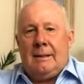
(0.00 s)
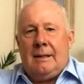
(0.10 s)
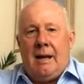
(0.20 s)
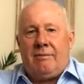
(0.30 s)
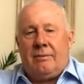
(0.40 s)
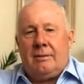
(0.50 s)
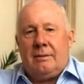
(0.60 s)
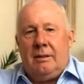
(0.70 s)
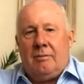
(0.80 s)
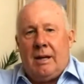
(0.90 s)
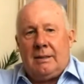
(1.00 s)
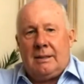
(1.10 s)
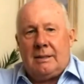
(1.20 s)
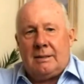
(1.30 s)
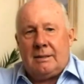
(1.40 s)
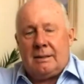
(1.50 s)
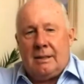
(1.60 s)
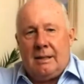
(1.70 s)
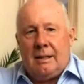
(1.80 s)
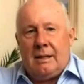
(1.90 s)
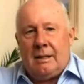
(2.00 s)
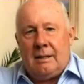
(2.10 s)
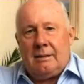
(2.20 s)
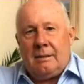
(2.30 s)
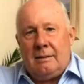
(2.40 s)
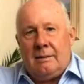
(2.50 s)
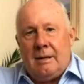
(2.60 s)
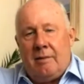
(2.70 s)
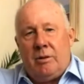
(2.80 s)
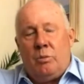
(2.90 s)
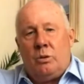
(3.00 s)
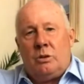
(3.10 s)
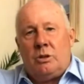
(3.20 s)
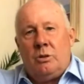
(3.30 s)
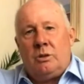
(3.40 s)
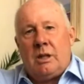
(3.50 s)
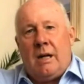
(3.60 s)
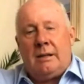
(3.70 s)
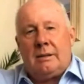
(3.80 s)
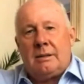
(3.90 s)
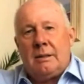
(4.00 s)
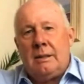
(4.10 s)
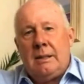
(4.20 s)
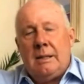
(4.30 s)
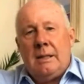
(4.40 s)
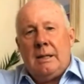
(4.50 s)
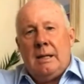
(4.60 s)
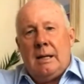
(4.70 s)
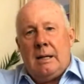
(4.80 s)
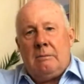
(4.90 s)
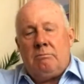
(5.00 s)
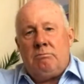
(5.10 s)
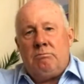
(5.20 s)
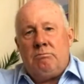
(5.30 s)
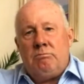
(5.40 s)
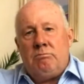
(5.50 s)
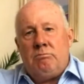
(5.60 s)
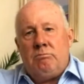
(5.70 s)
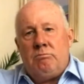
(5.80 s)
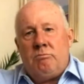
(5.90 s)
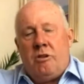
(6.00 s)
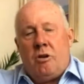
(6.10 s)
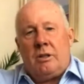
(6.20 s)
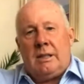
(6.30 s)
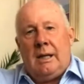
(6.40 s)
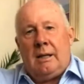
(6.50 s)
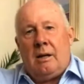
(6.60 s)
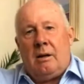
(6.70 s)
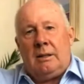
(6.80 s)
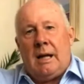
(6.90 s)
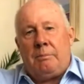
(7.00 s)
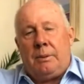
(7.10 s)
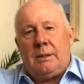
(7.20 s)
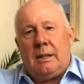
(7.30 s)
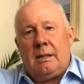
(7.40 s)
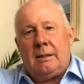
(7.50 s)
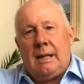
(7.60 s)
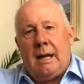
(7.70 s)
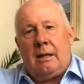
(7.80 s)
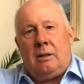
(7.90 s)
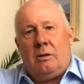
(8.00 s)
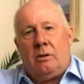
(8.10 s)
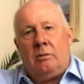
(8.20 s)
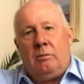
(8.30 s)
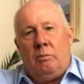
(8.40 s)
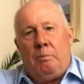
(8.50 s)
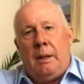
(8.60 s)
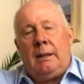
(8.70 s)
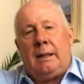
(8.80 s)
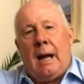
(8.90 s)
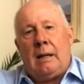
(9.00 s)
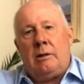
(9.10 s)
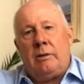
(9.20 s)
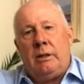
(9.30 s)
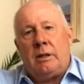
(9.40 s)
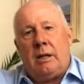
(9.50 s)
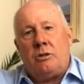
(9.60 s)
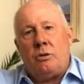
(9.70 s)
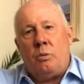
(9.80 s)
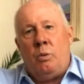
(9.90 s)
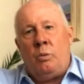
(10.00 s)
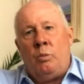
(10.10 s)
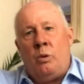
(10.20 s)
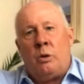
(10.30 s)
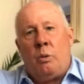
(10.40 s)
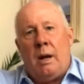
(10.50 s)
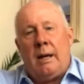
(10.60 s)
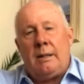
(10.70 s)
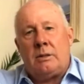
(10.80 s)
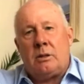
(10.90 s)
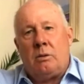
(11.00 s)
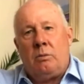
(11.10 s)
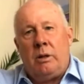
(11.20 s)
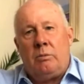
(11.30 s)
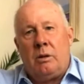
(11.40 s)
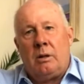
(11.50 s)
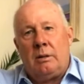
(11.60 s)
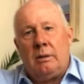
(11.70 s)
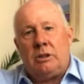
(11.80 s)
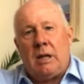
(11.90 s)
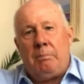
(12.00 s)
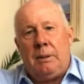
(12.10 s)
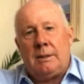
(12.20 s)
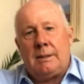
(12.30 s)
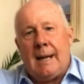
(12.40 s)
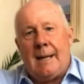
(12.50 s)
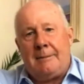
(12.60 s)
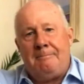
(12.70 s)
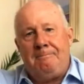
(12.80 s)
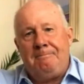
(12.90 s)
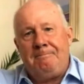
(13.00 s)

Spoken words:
I left Juventus having won two titles. Fiorentina on that particular day couldn't beat Cagliari. They drew 1-1 away. So we were champions again.